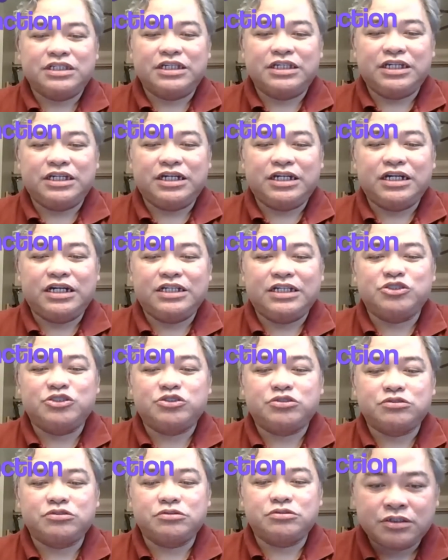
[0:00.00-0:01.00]
uh, in
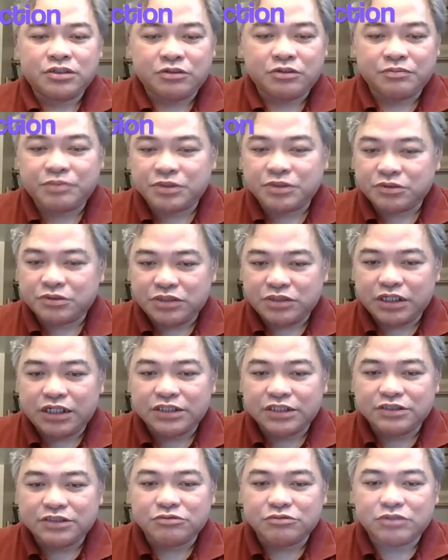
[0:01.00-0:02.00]
Zoom compared to the
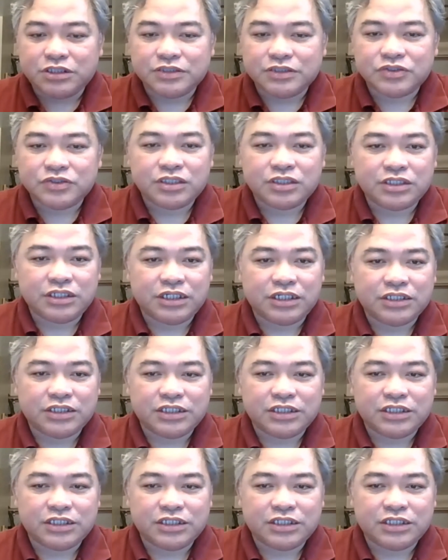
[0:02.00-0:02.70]
other one that